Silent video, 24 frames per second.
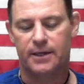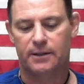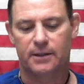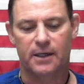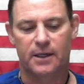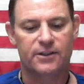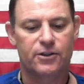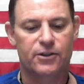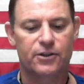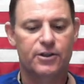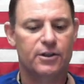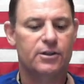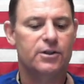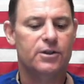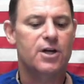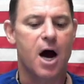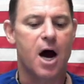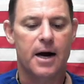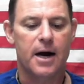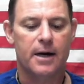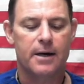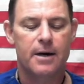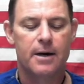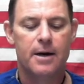And let's just
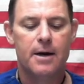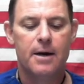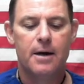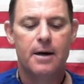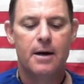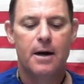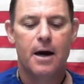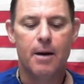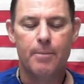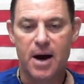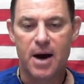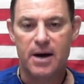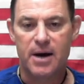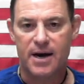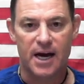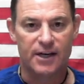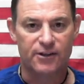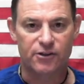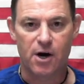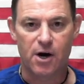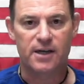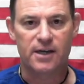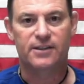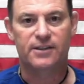talk about
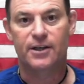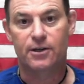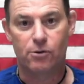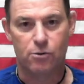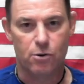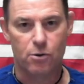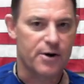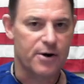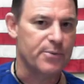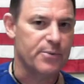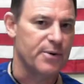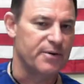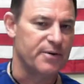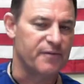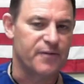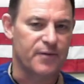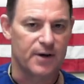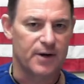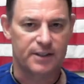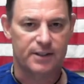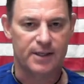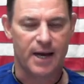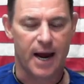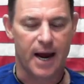hydroxychloroquine
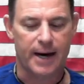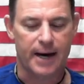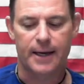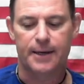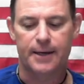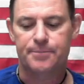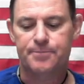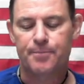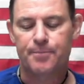for a second.